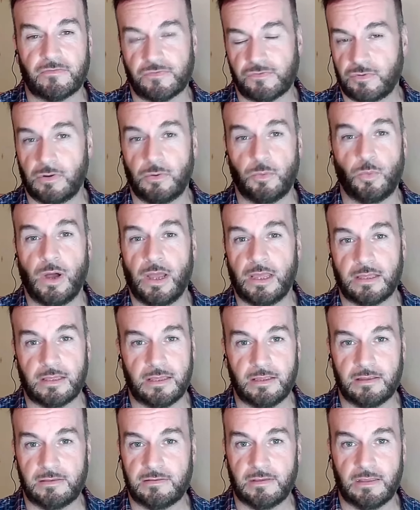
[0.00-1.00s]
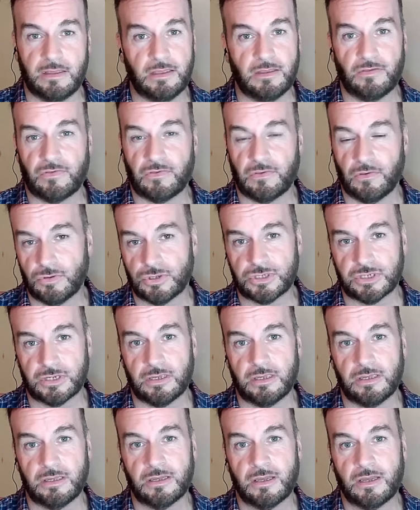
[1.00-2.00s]
for a white kid to eat
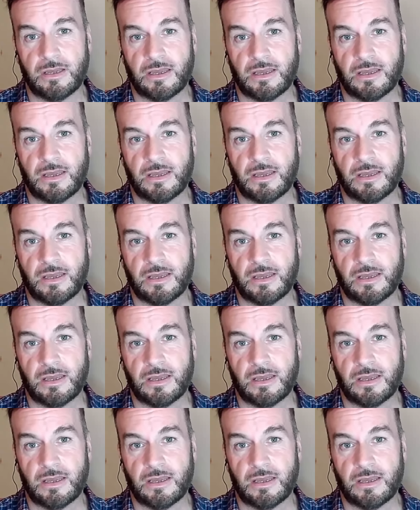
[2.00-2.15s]
sushi.